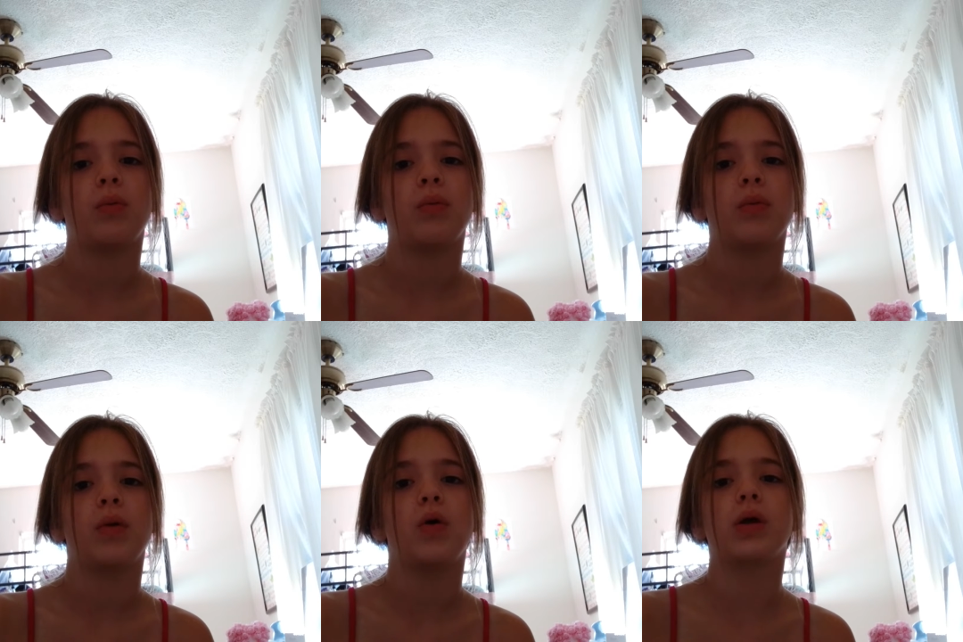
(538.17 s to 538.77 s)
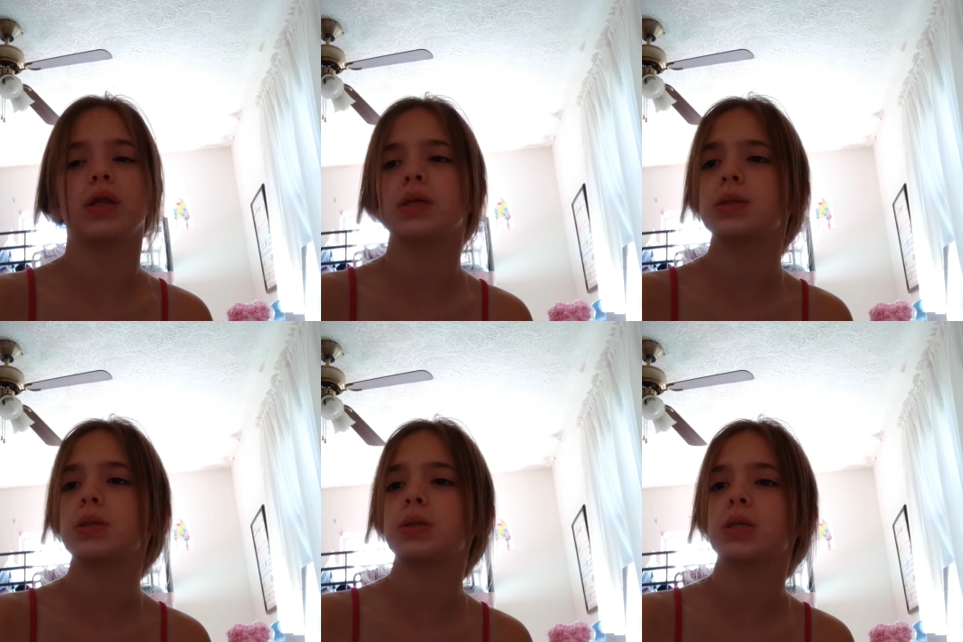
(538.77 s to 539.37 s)
Okay, this is
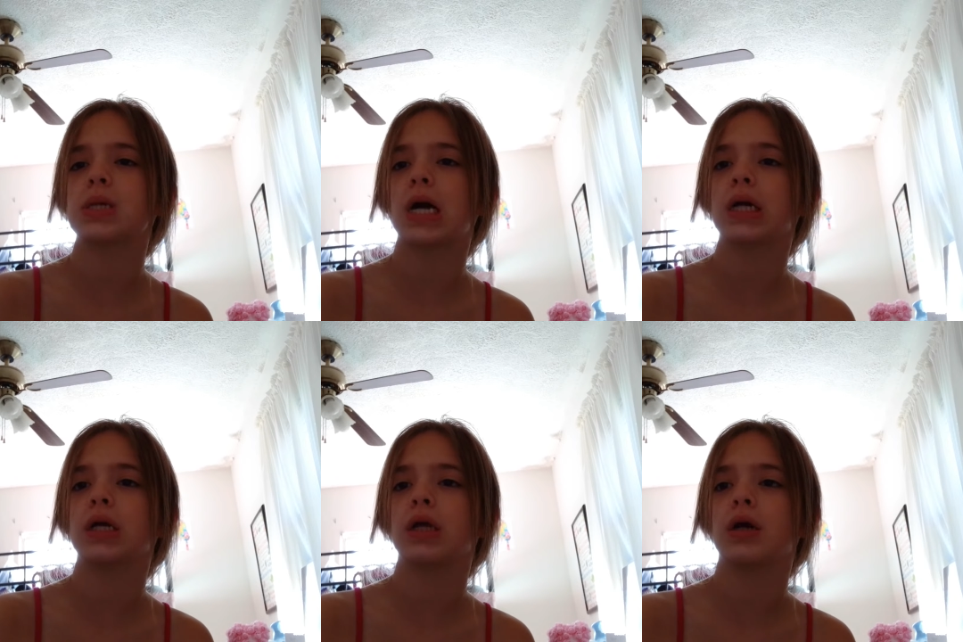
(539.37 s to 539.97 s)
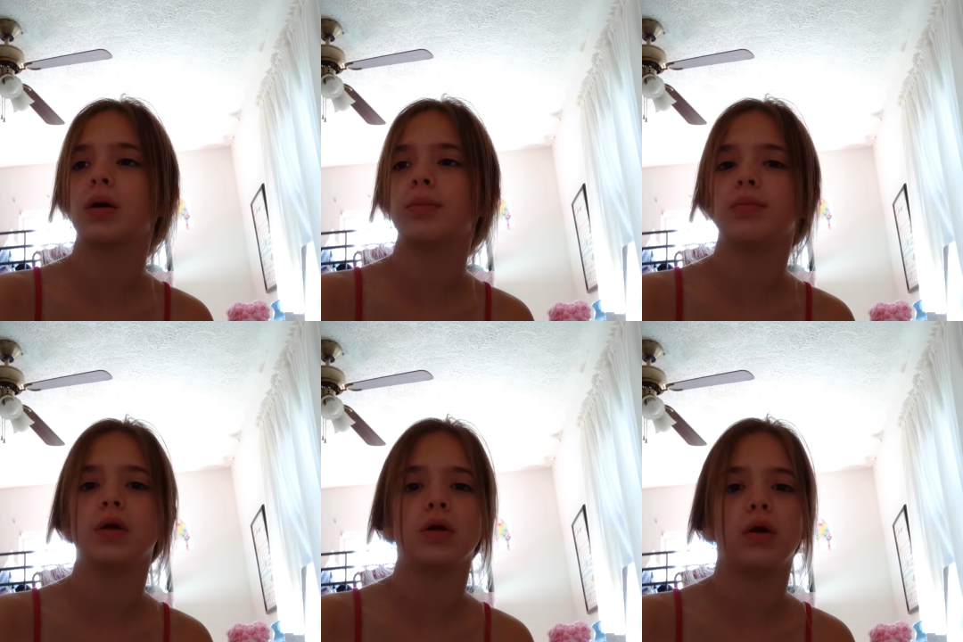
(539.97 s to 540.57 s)
just acting like I'm being a
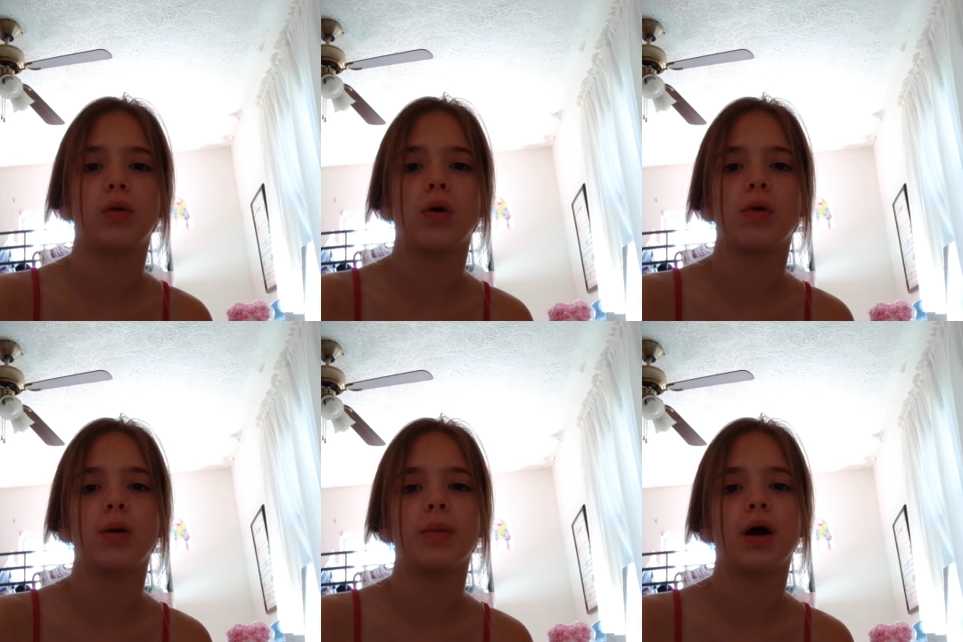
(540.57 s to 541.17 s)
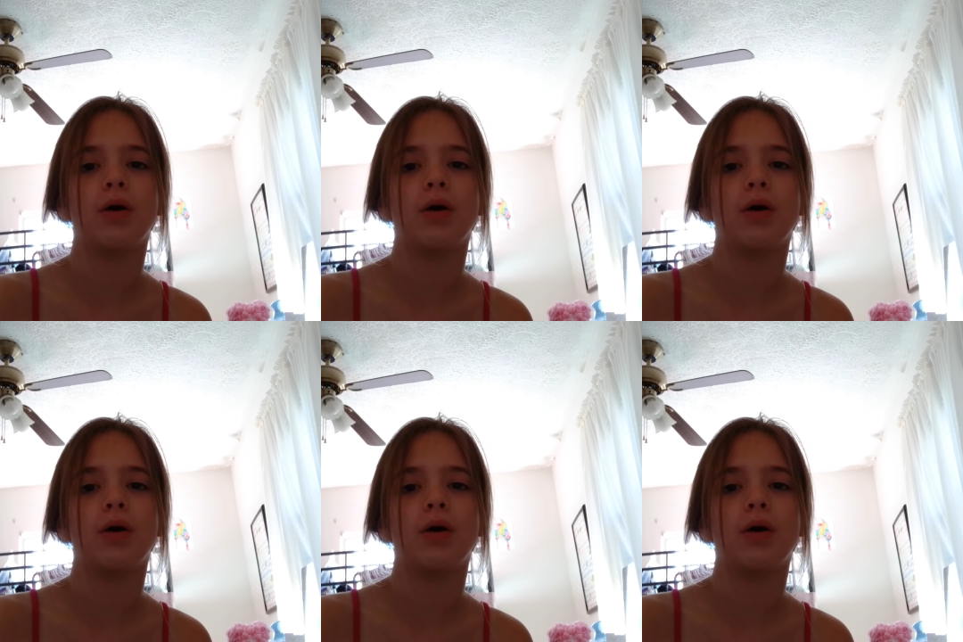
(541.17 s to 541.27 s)
grown up now.